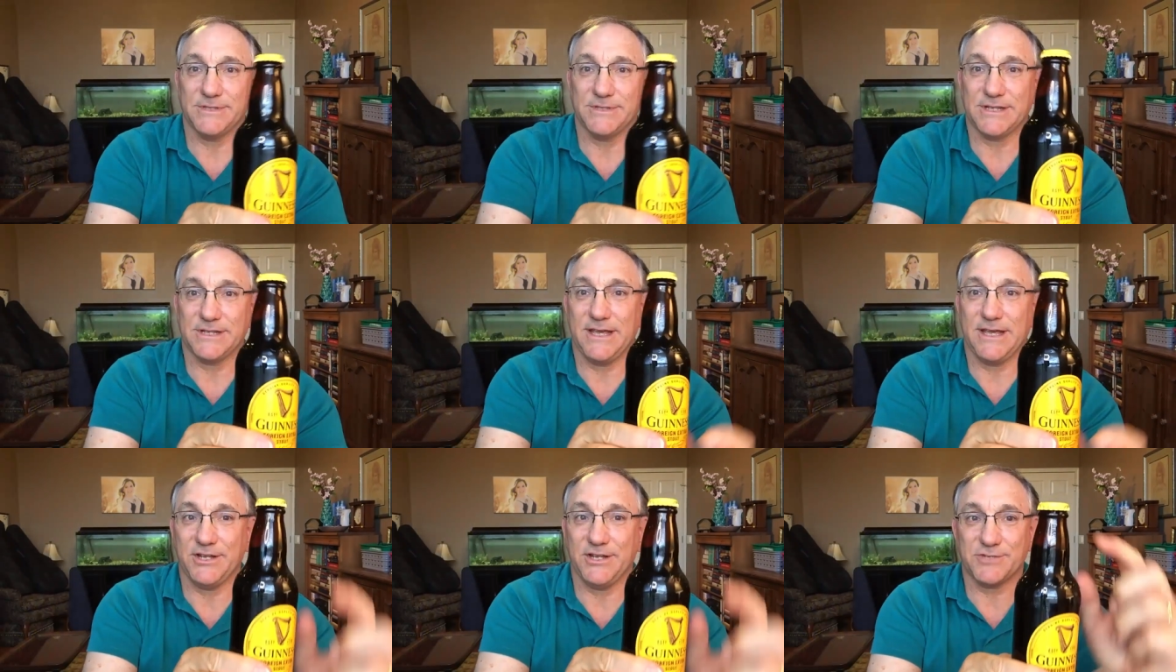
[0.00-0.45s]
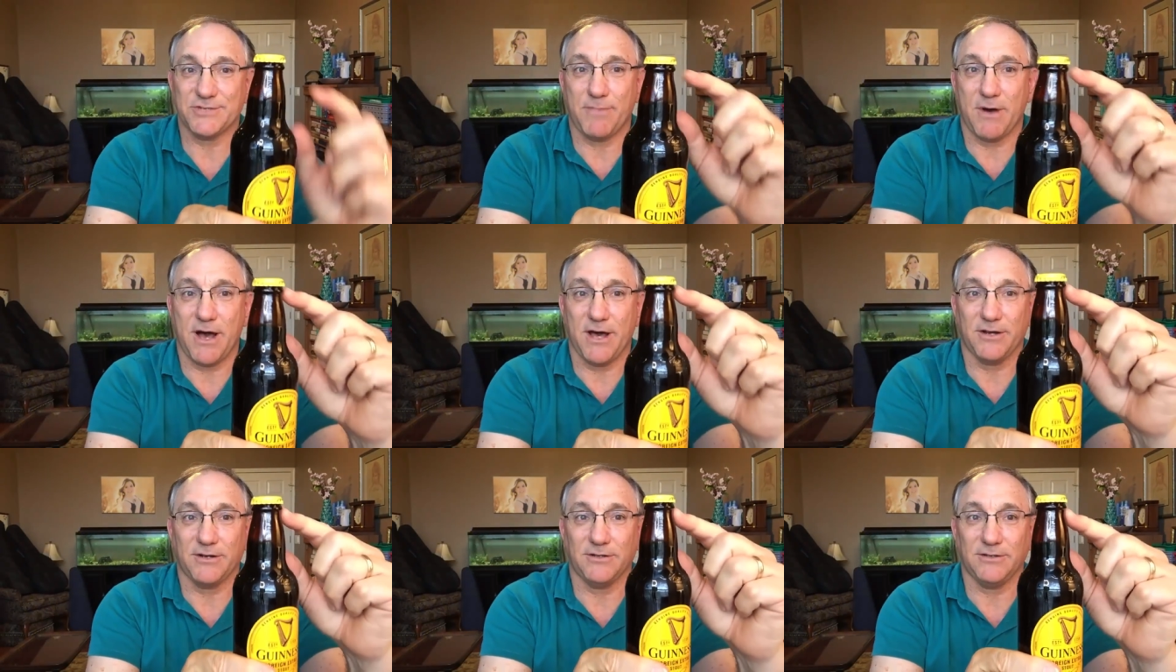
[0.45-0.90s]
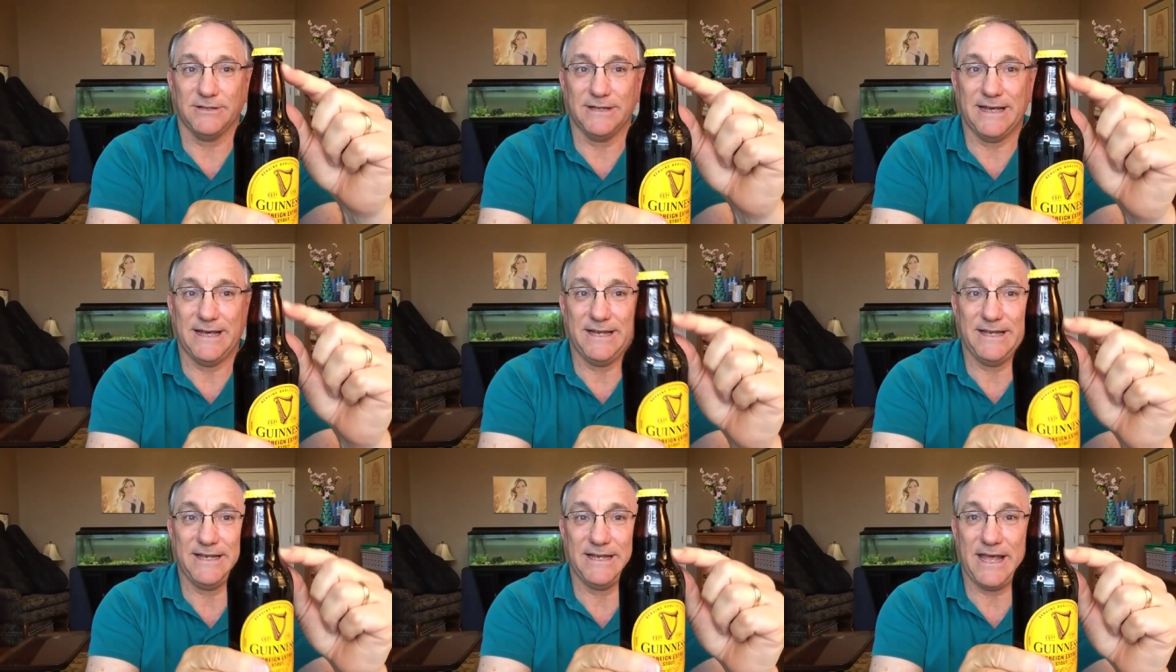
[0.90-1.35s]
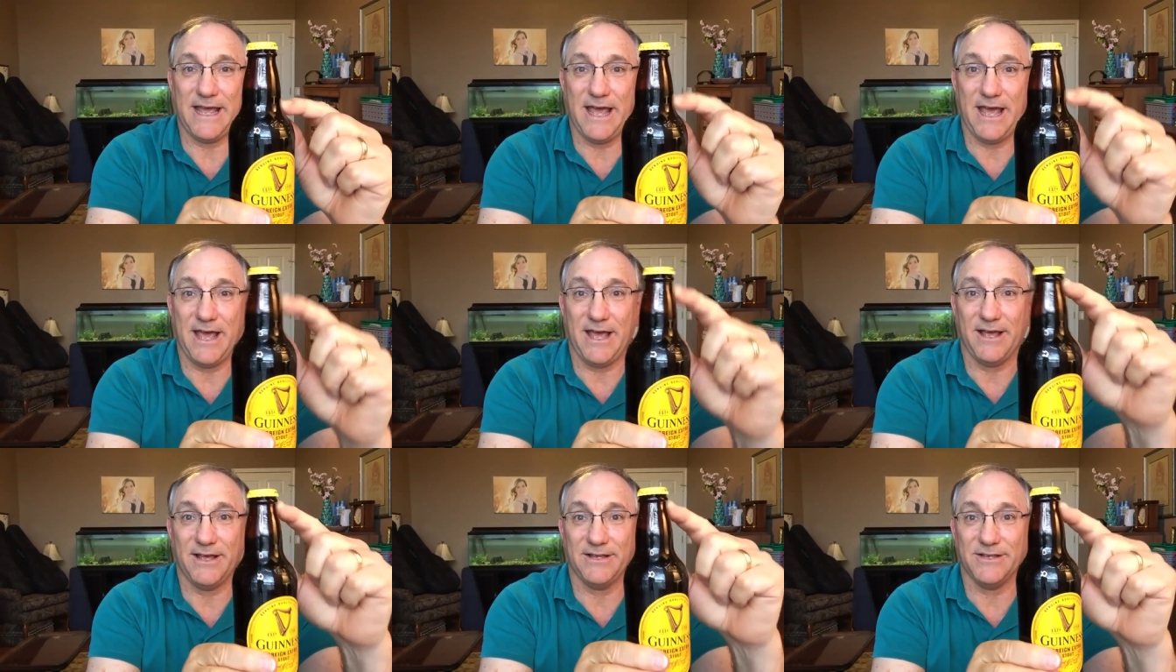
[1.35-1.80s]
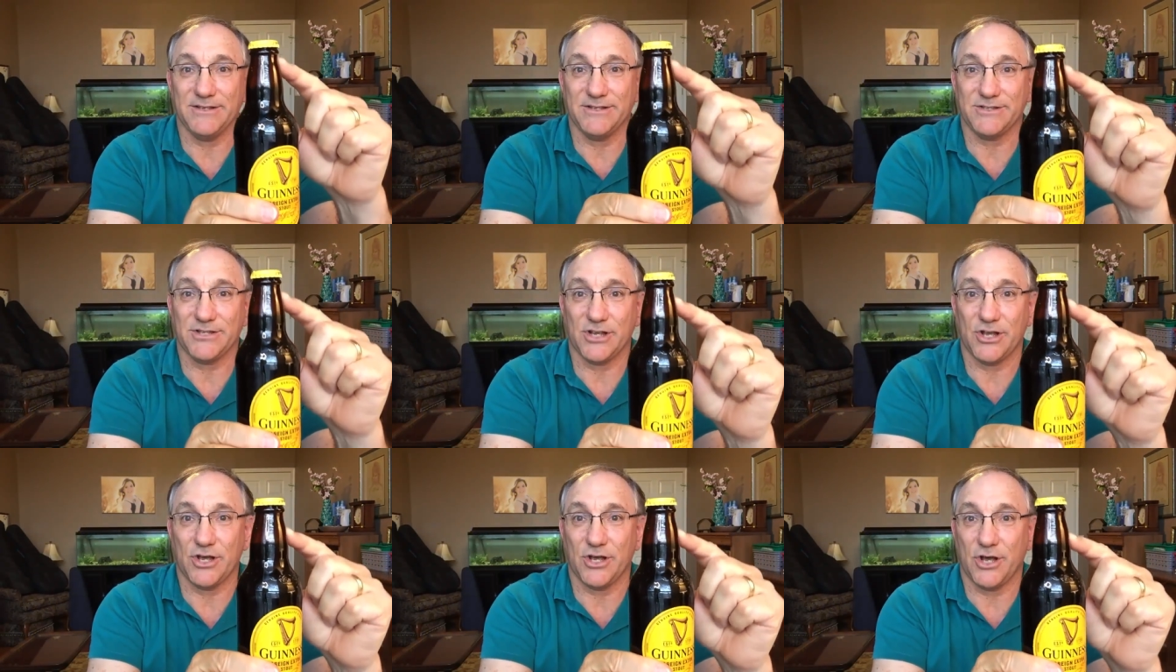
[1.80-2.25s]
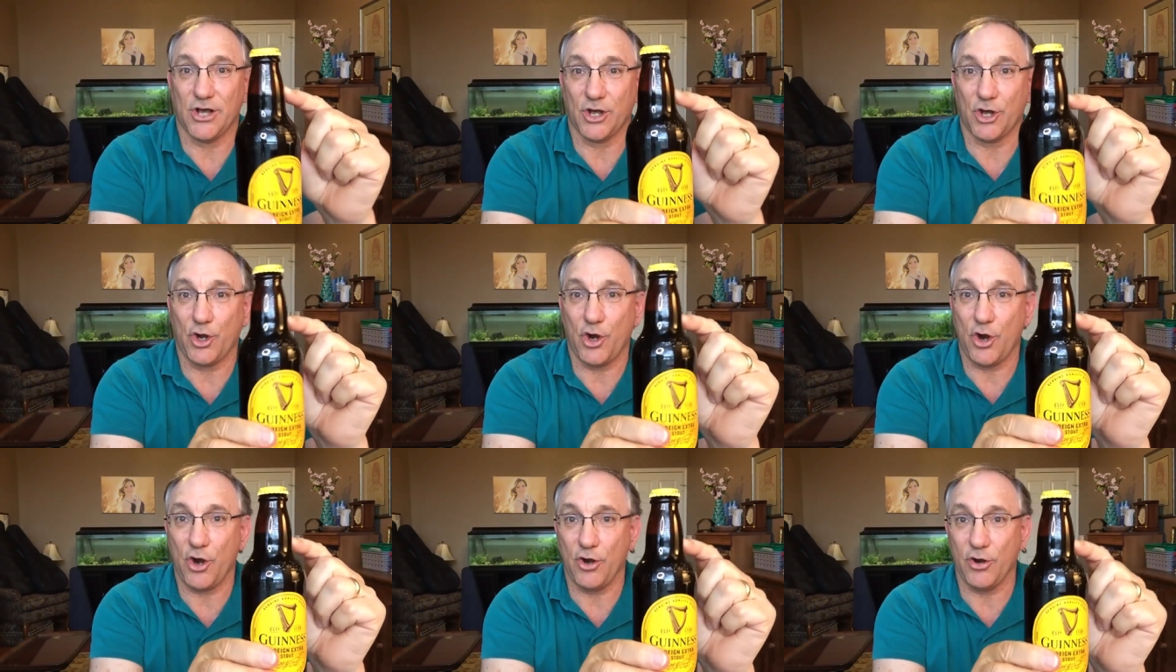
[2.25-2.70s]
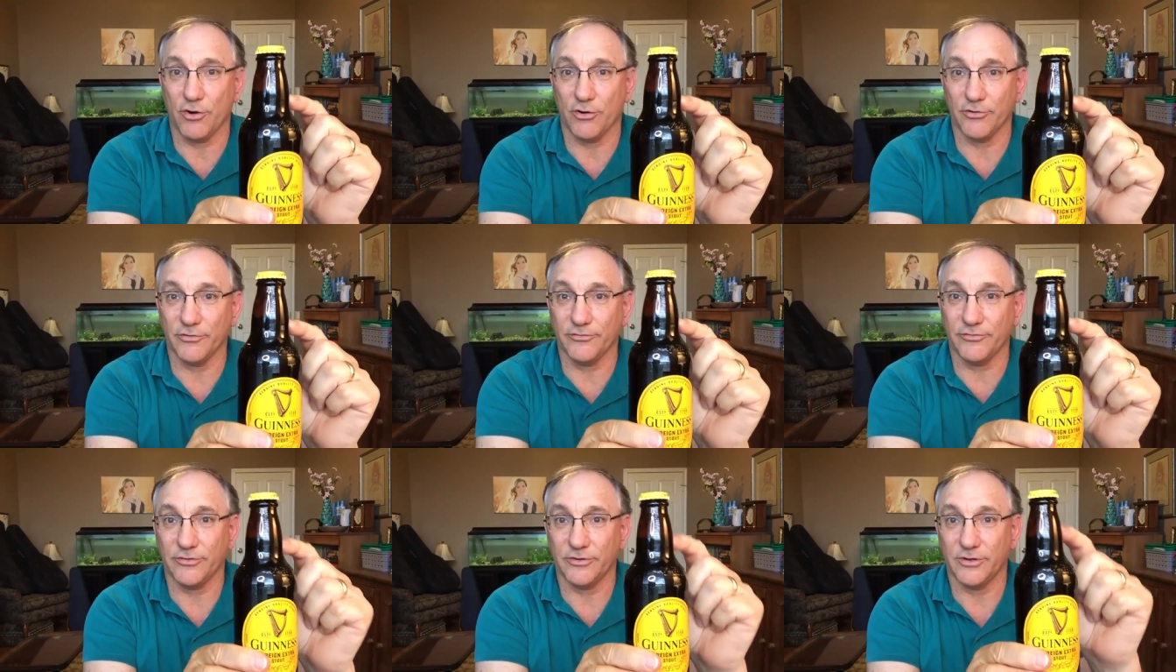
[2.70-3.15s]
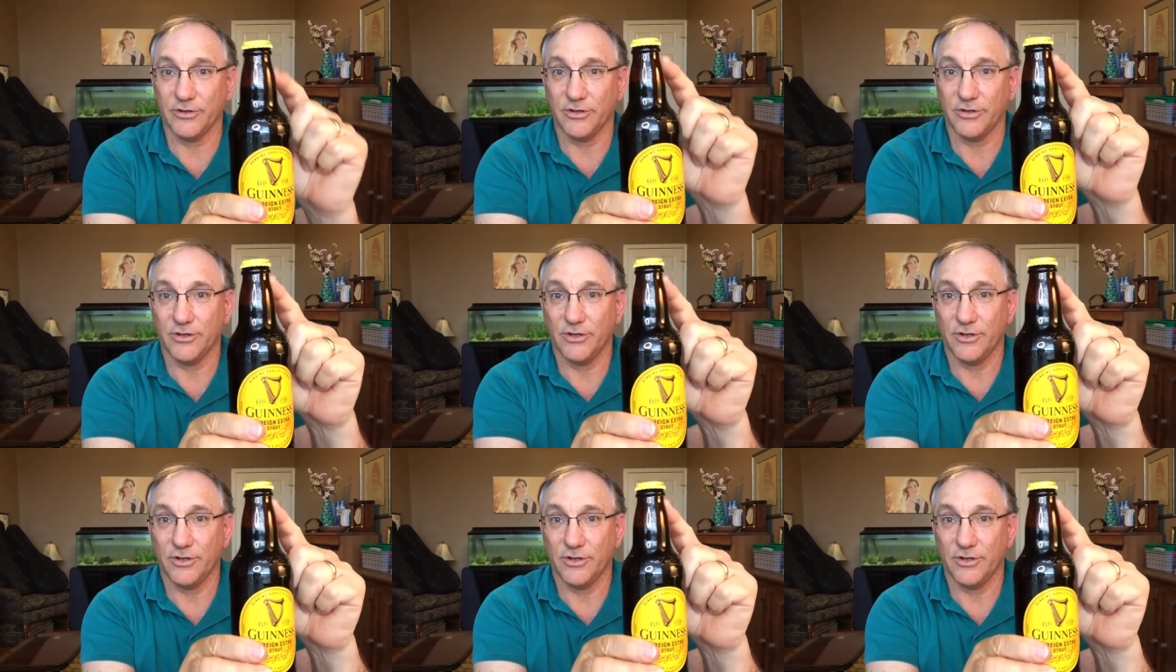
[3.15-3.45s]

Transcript: It's a Guinness bottle, and it has a curve